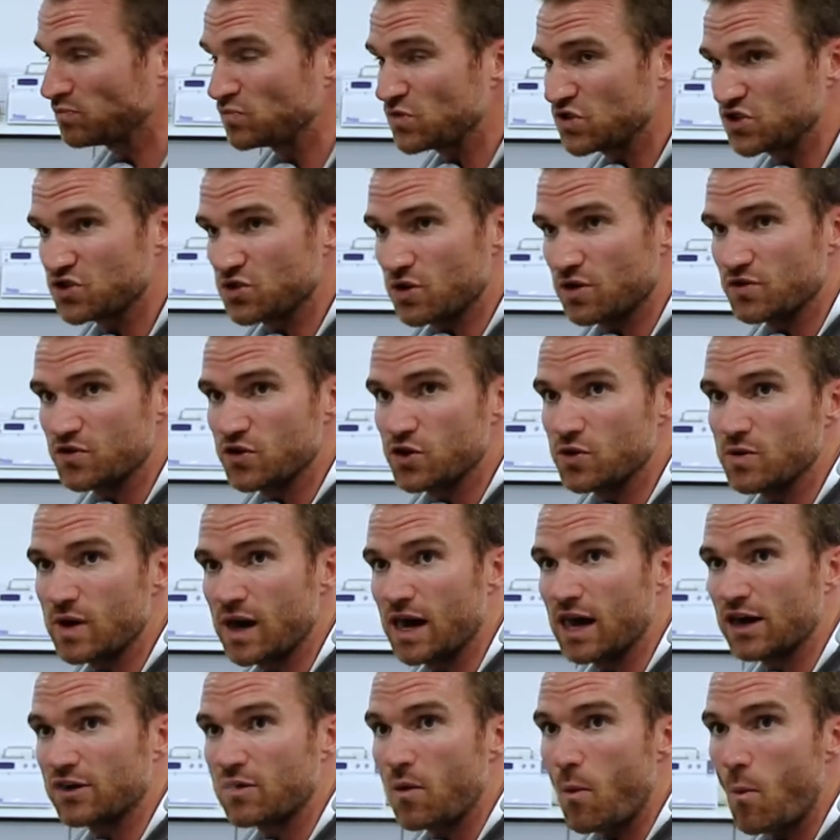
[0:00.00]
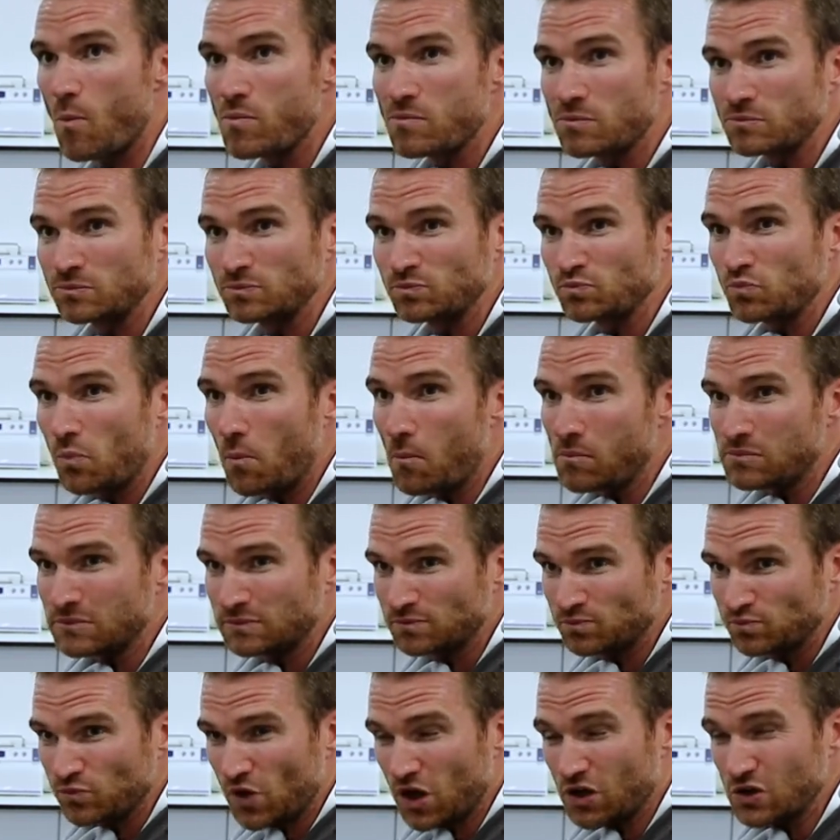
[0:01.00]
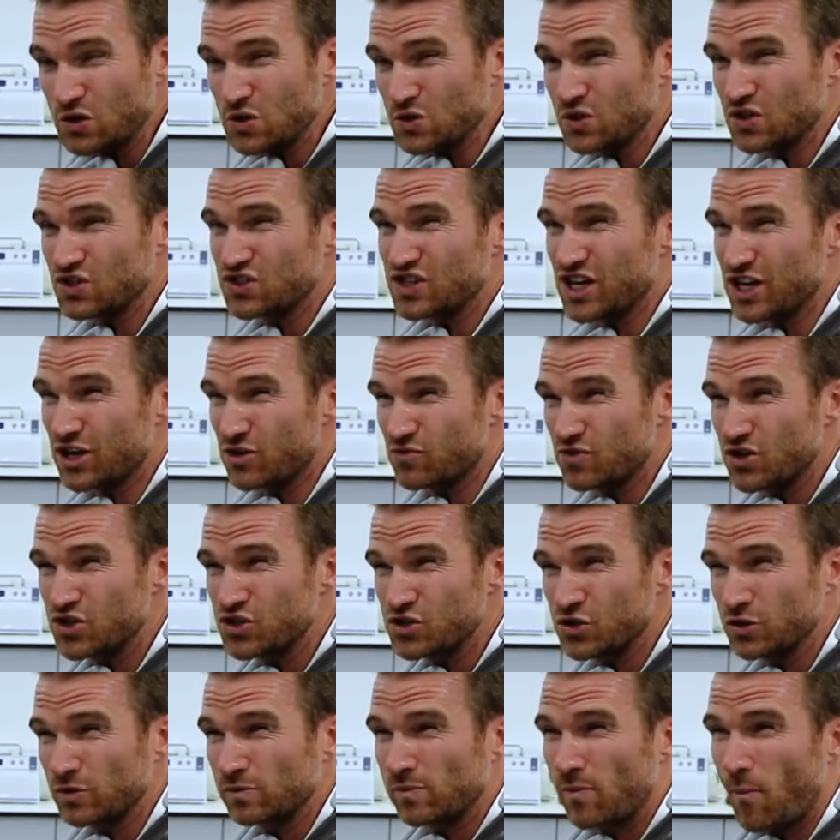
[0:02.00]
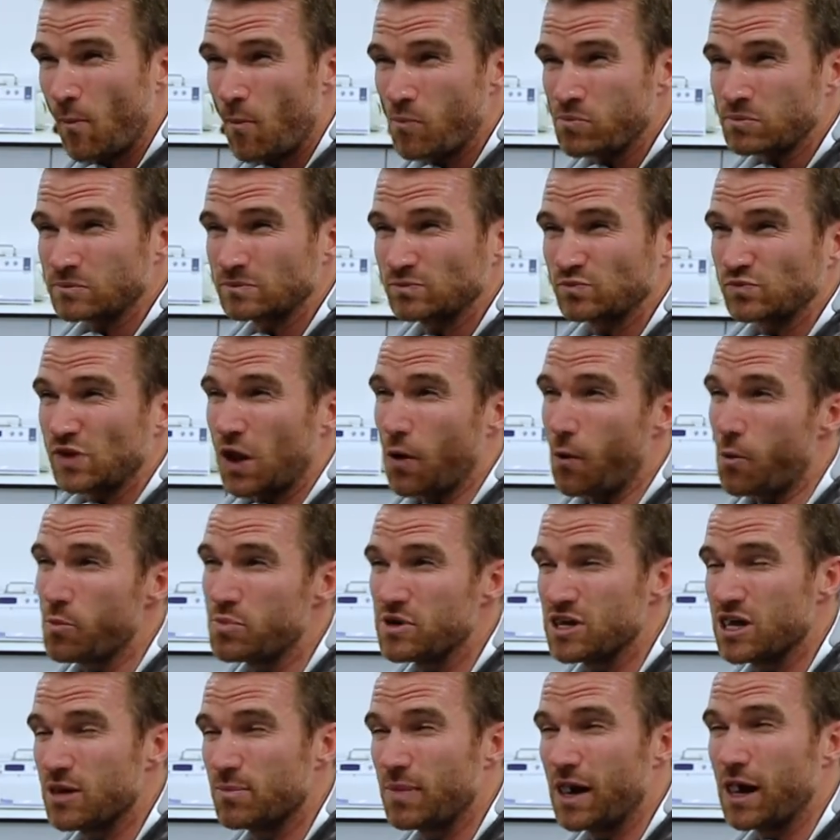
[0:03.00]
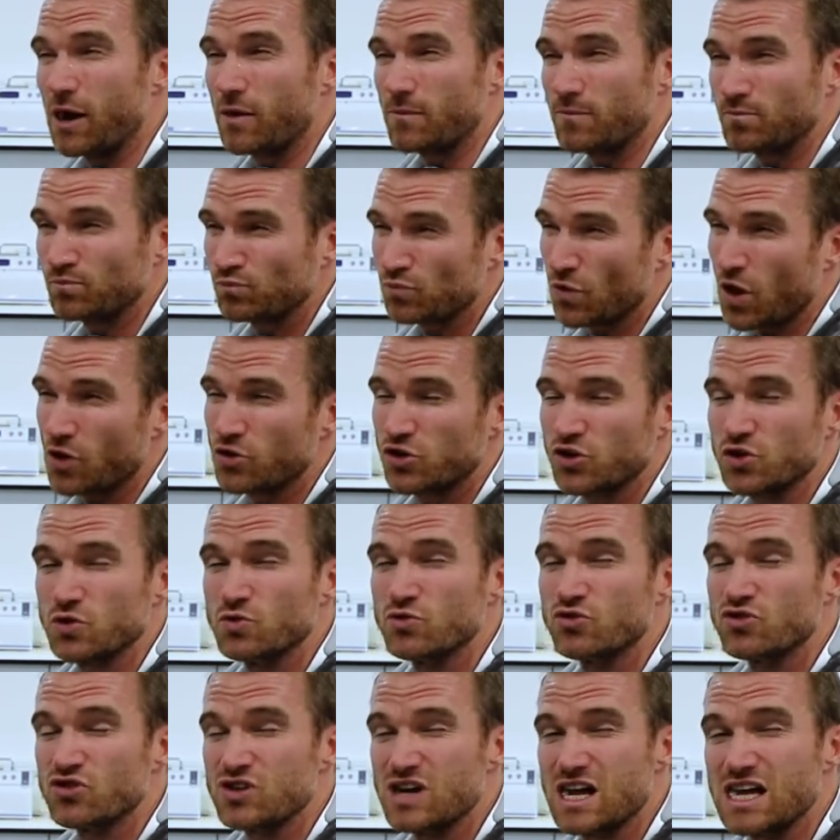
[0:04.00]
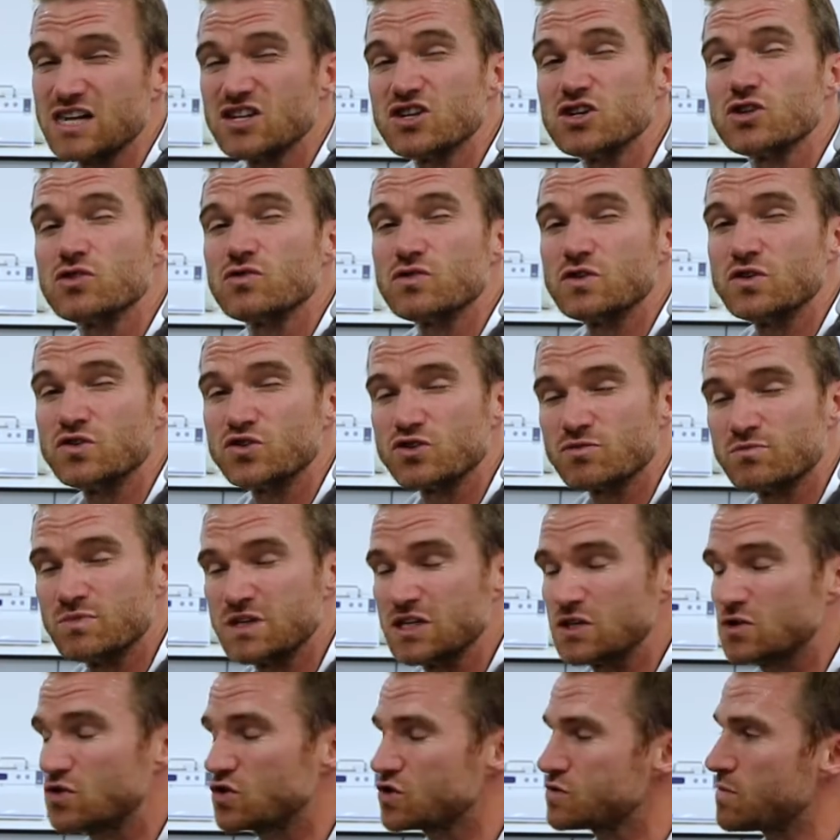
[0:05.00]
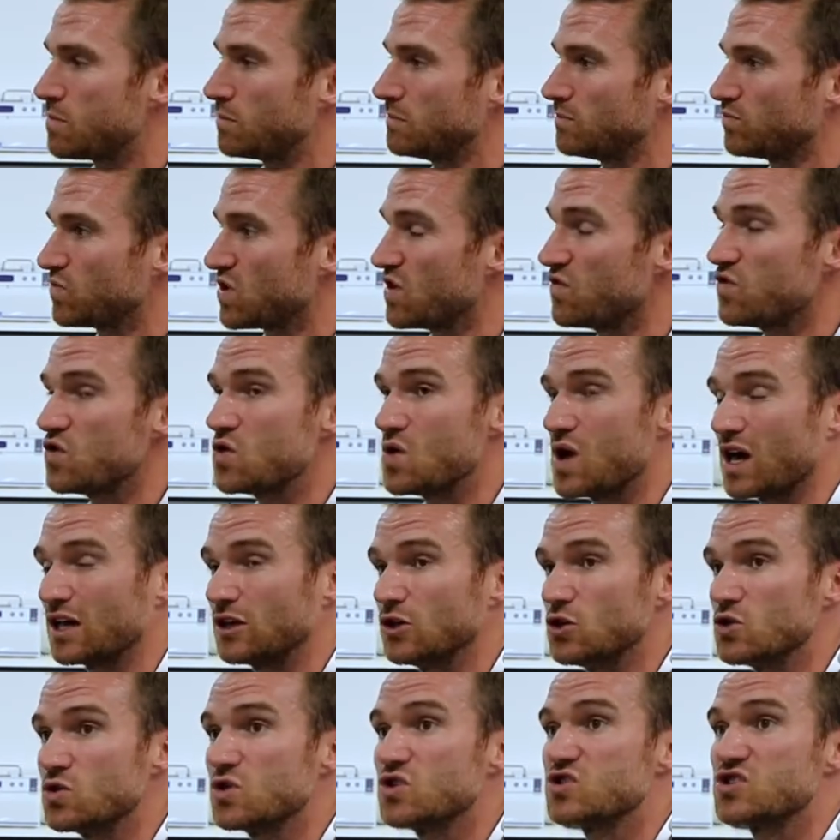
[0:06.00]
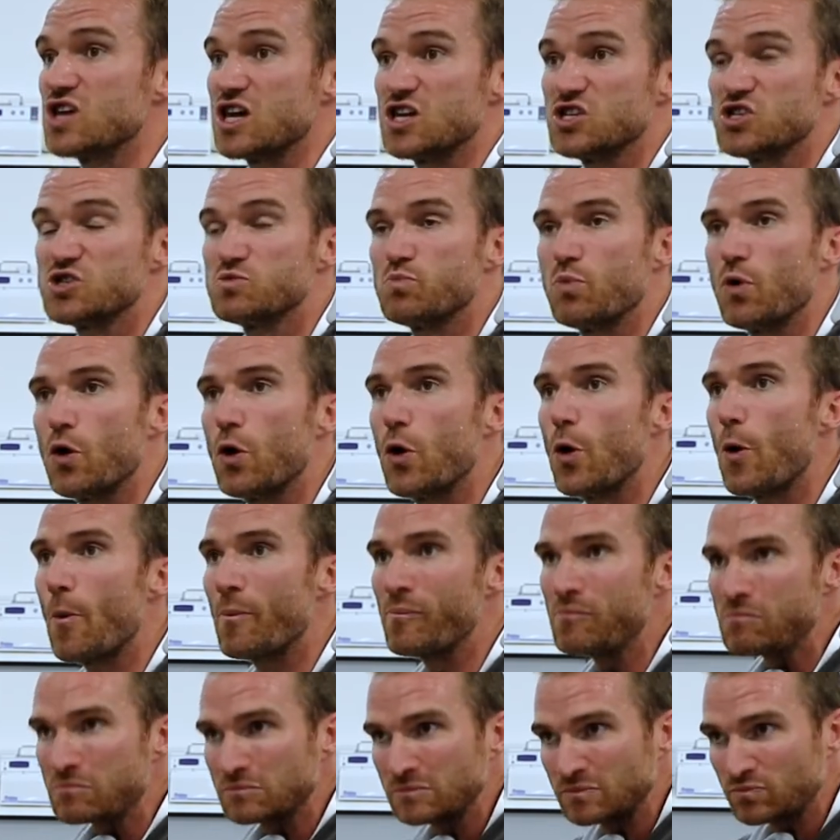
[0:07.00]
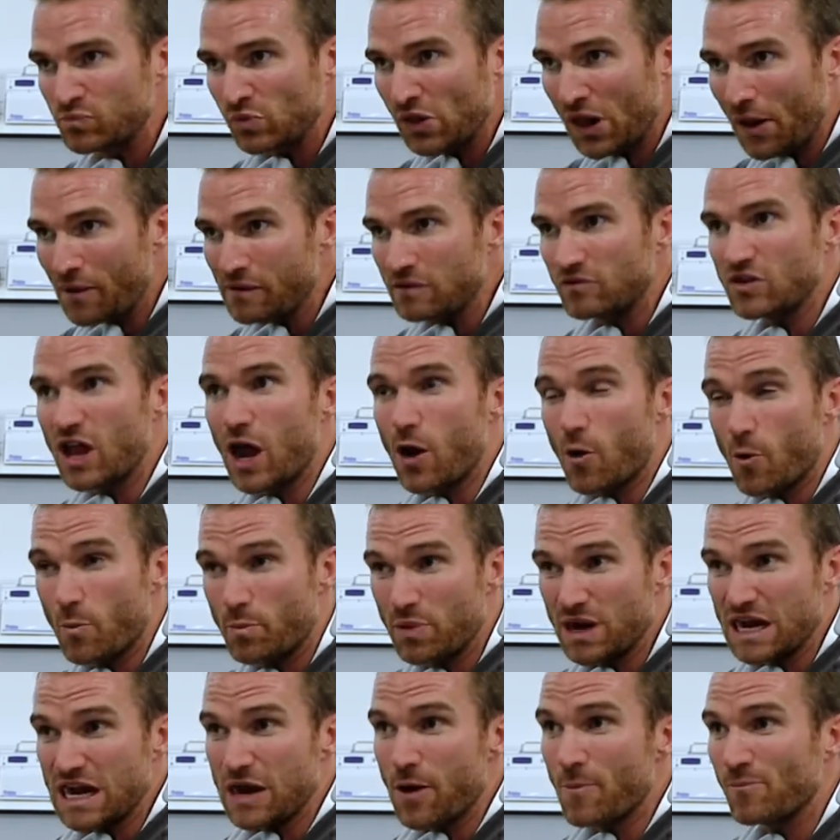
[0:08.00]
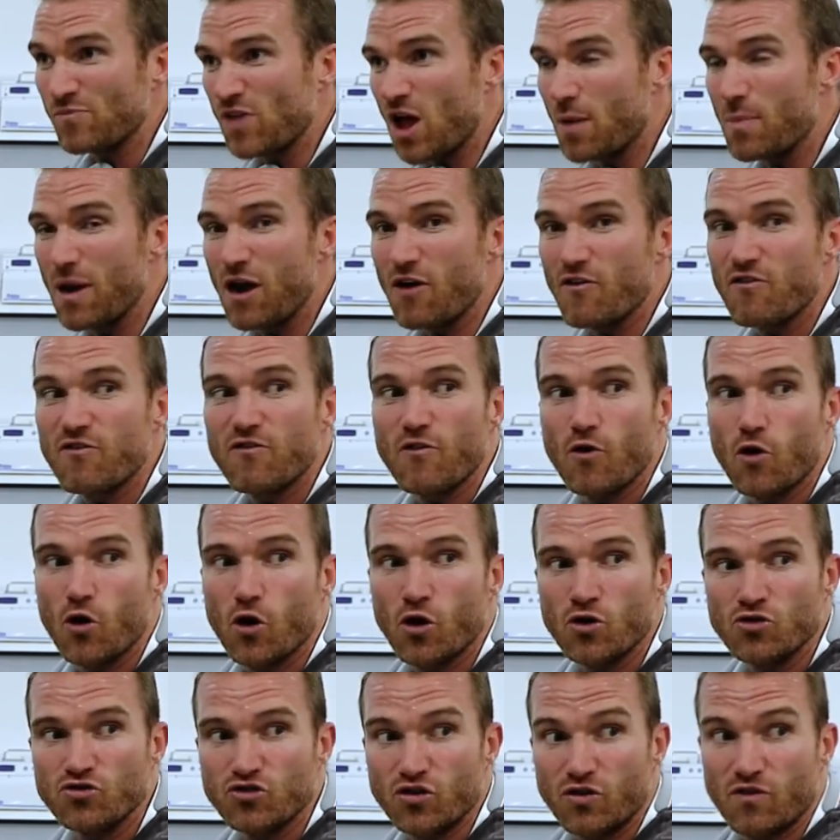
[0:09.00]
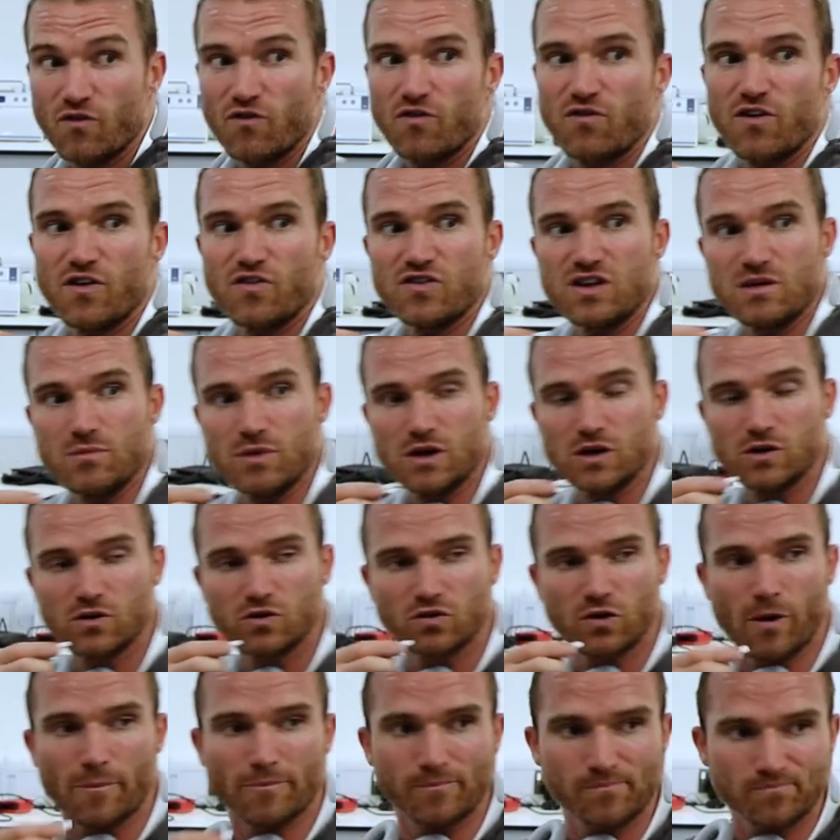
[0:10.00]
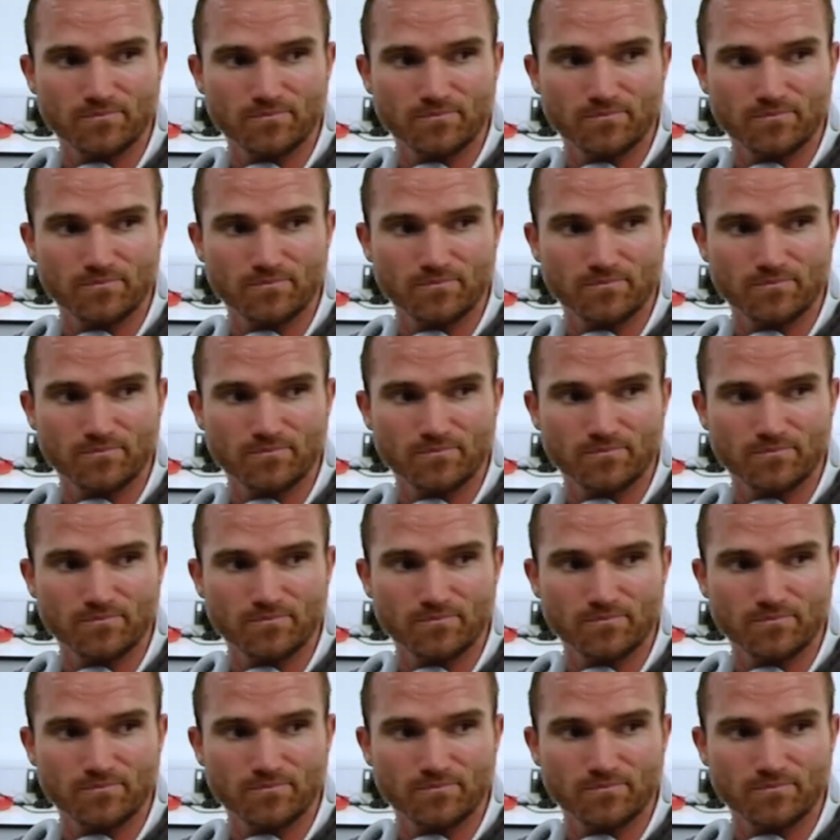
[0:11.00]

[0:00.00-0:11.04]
So if you had Lucozade Original, that would be about 280 to 300 mils. If you had Lucozade Sport, that would be about 450 mils.